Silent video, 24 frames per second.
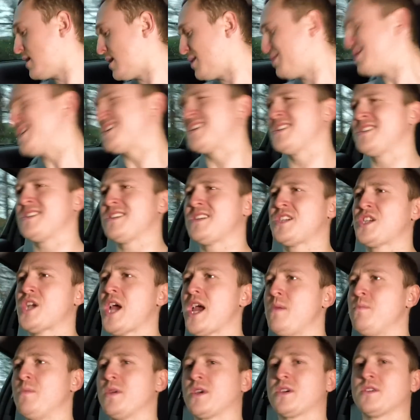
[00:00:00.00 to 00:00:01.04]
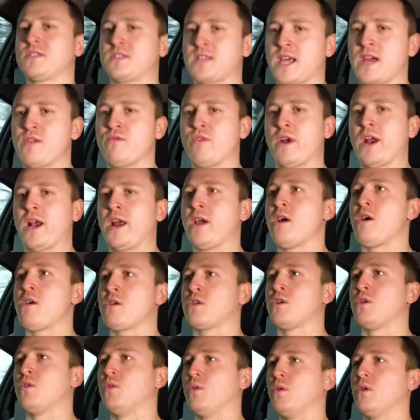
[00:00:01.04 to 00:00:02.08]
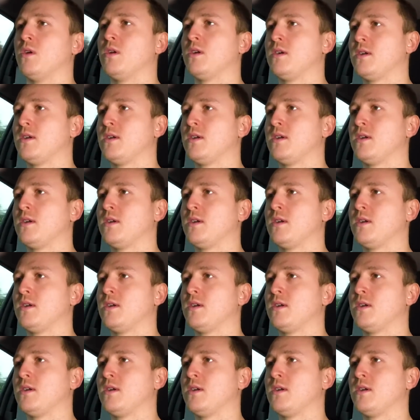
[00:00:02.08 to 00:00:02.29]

which is a shame because they really are cool.